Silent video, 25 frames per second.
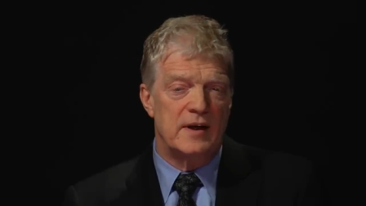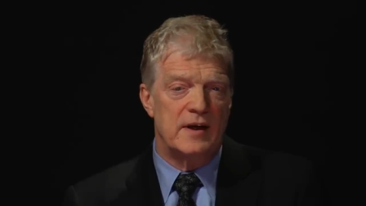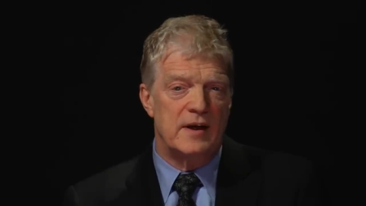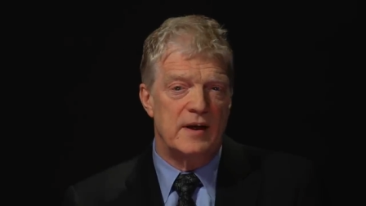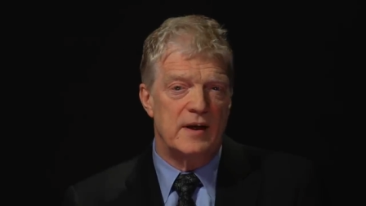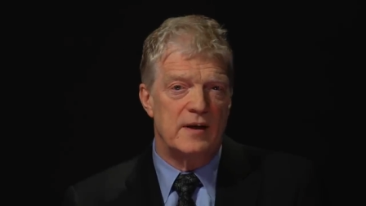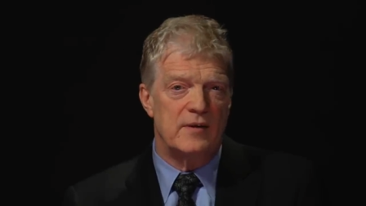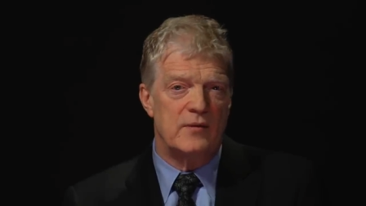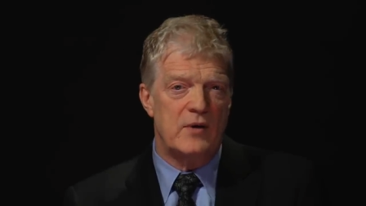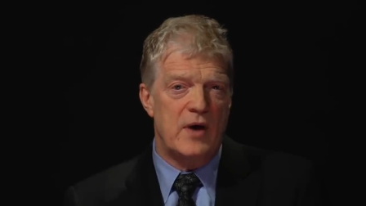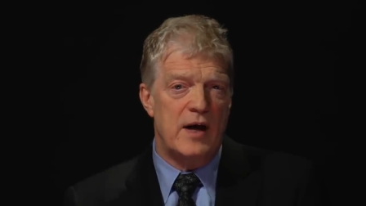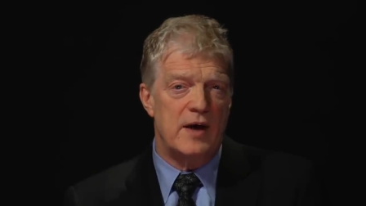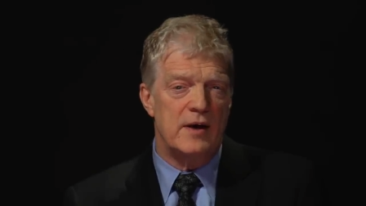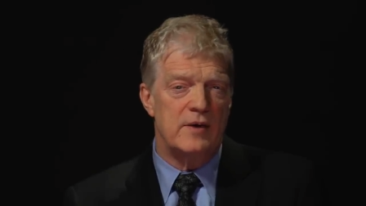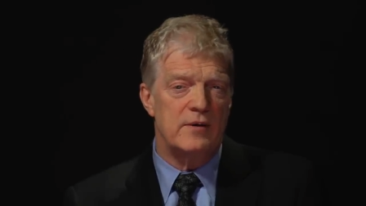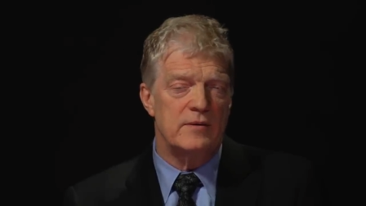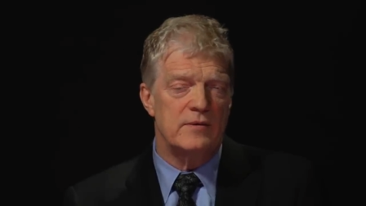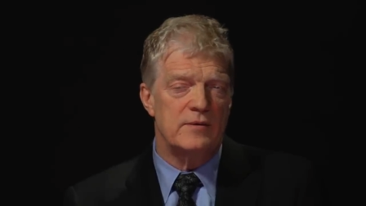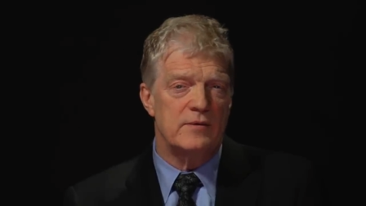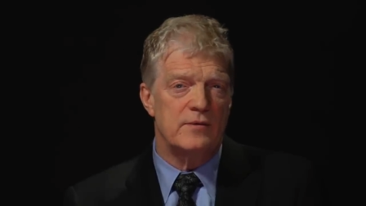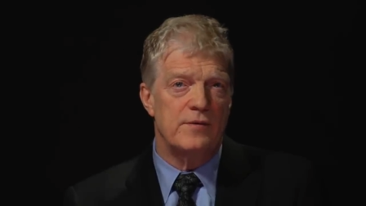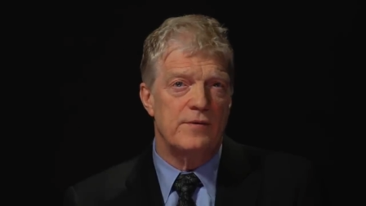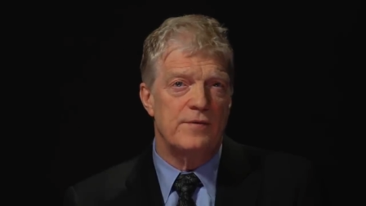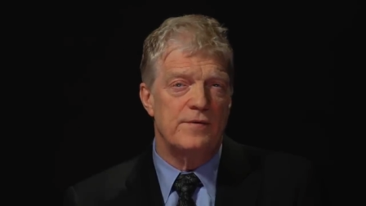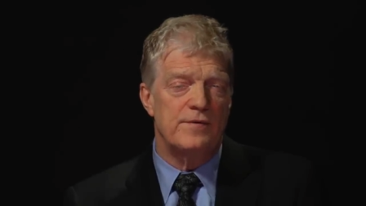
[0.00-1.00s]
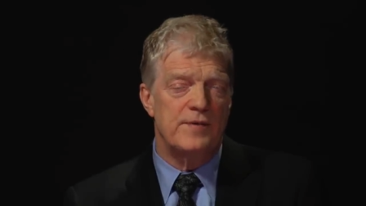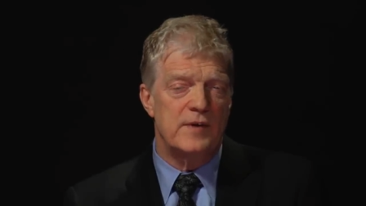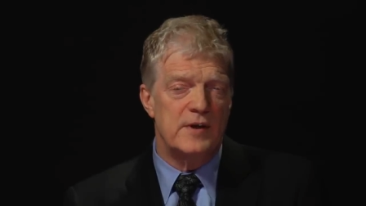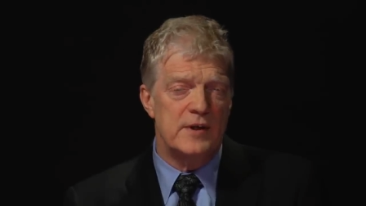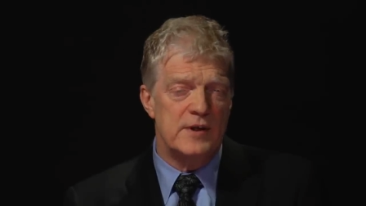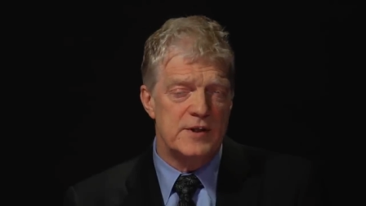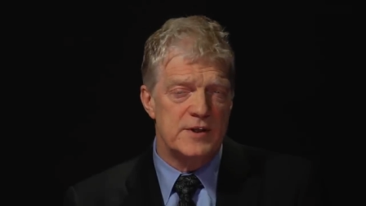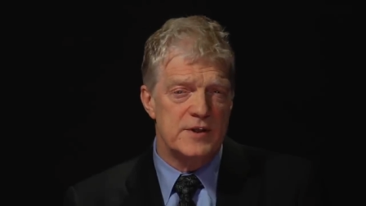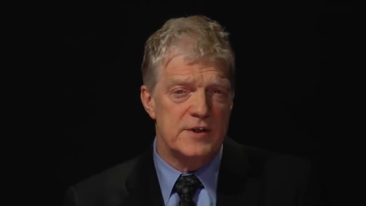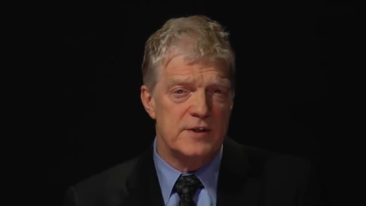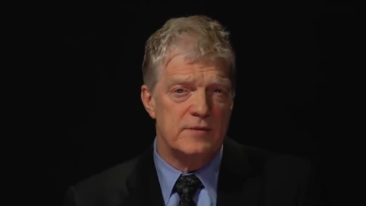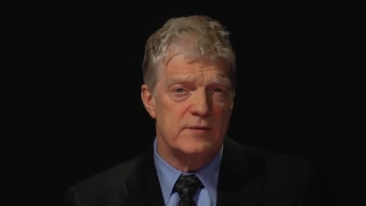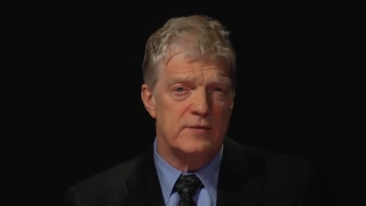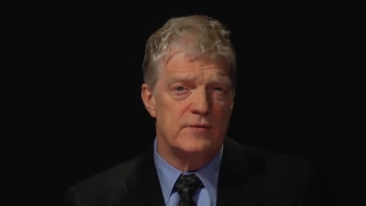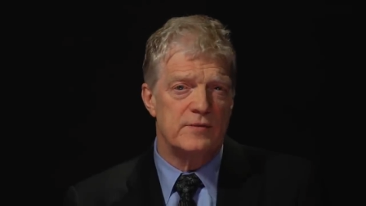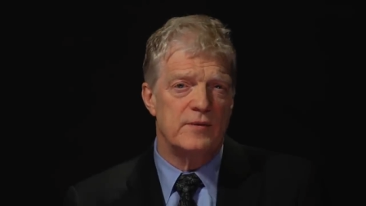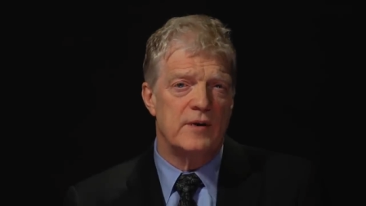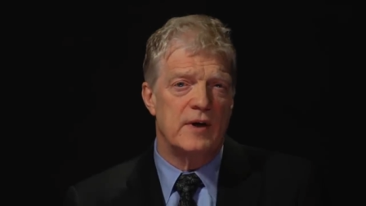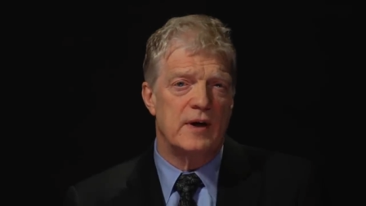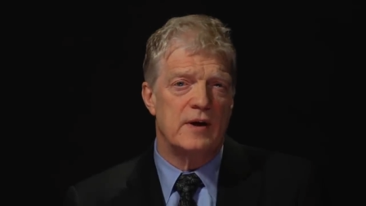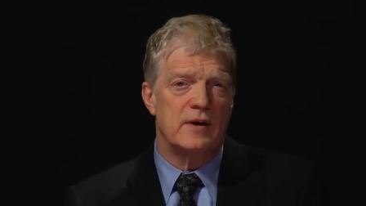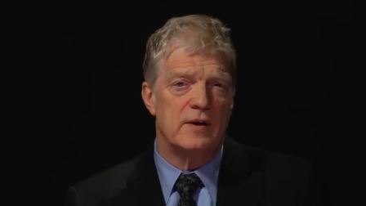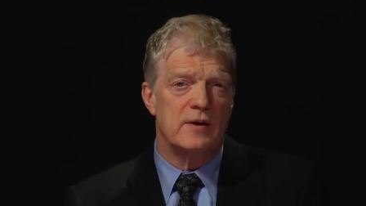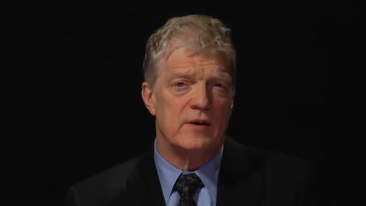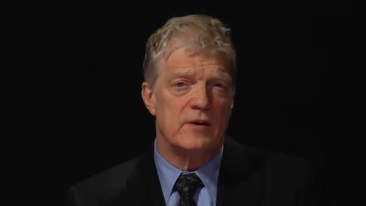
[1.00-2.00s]
I
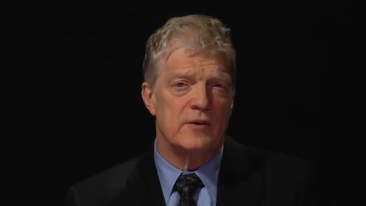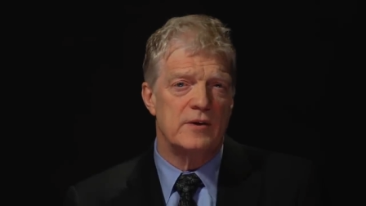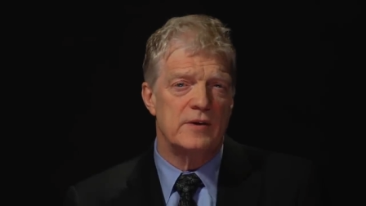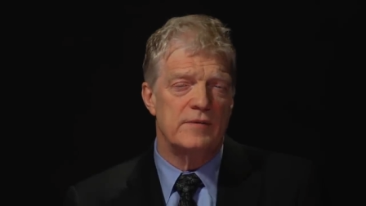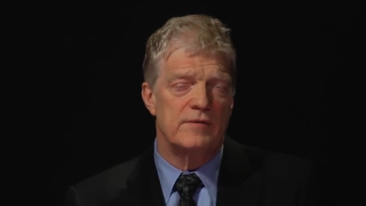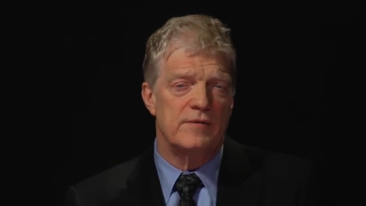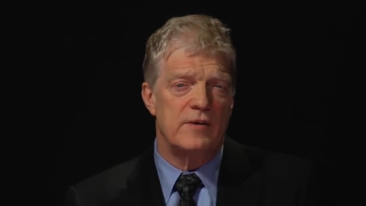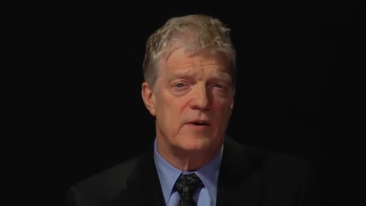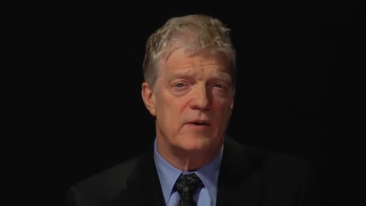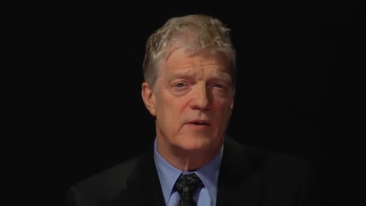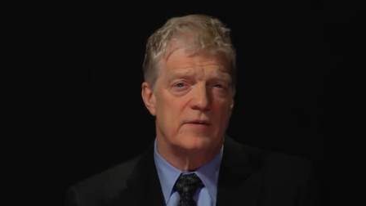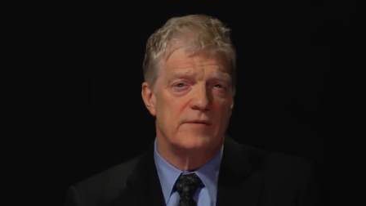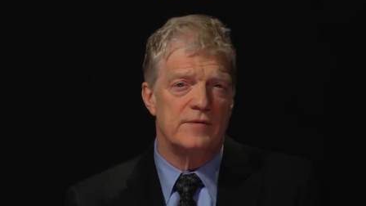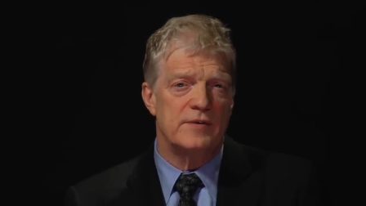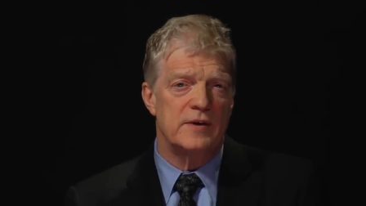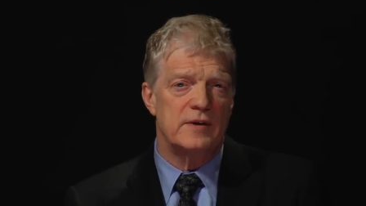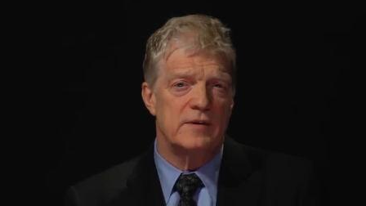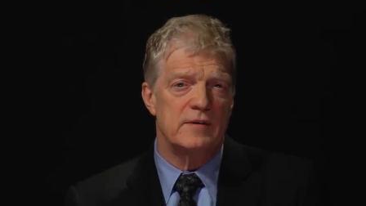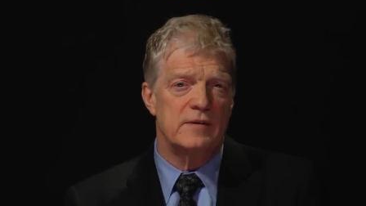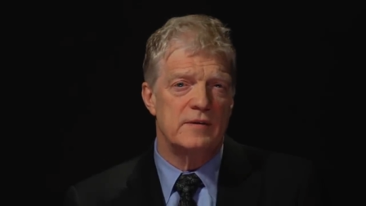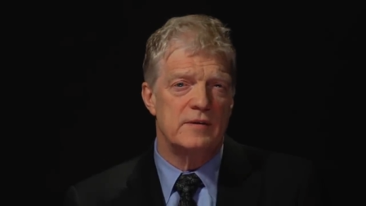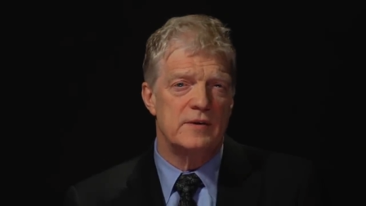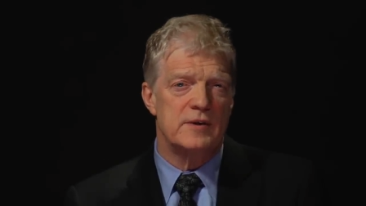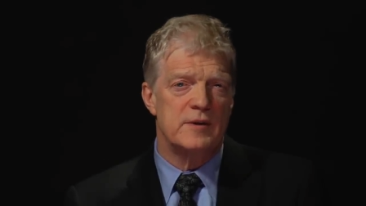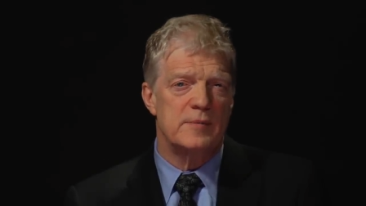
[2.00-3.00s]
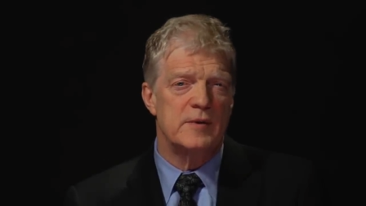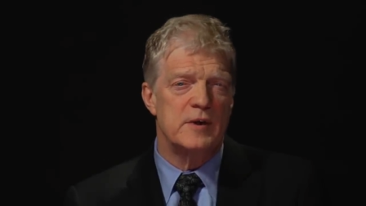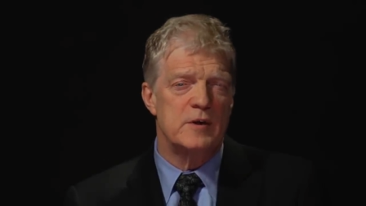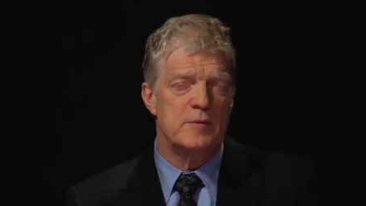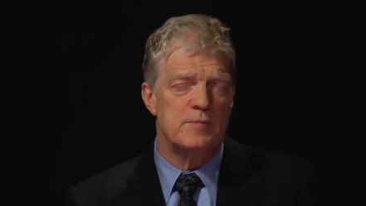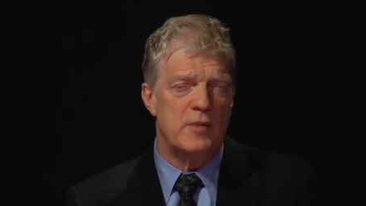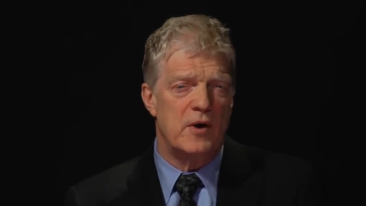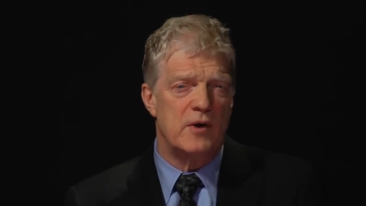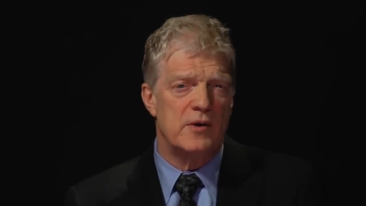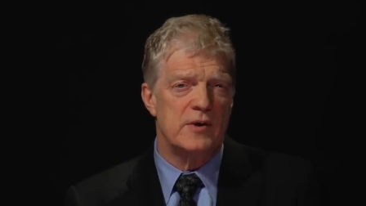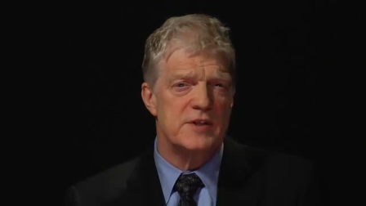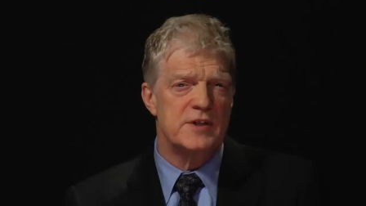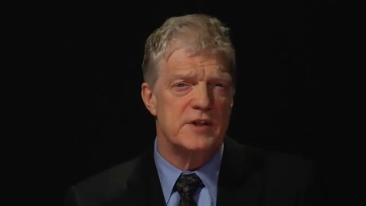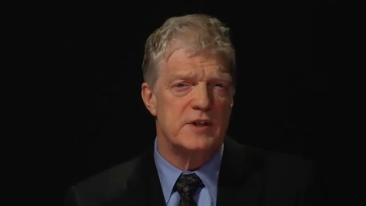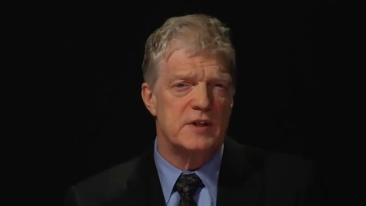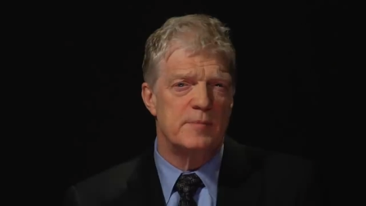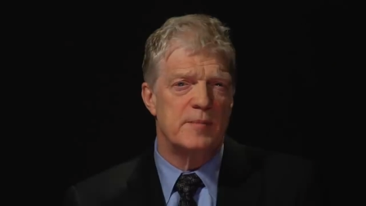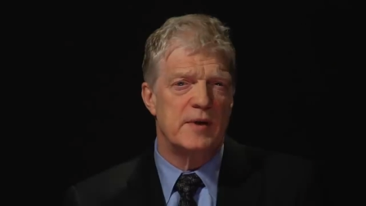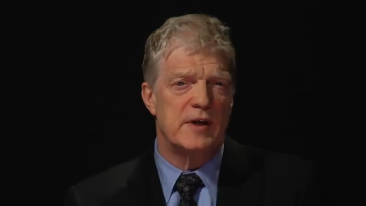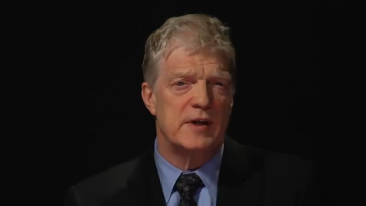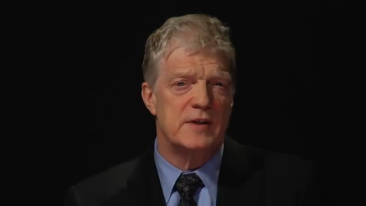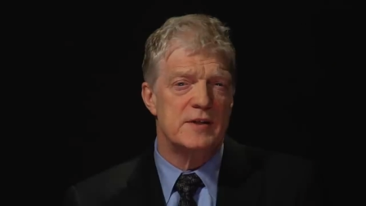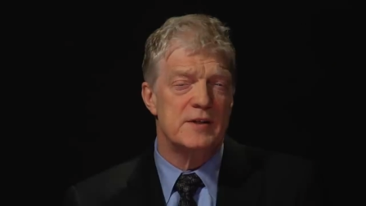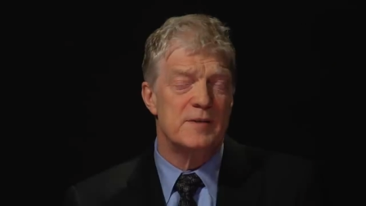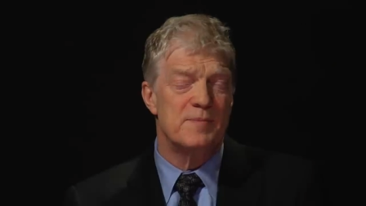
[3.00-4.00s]
got involved in some of these policy
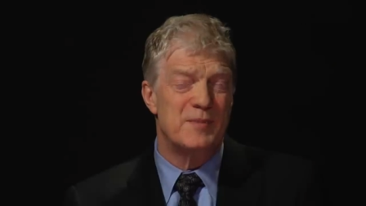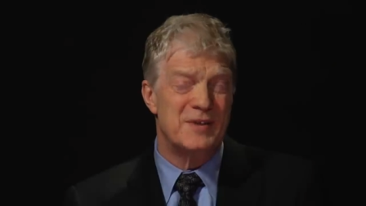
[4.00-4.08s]
debates,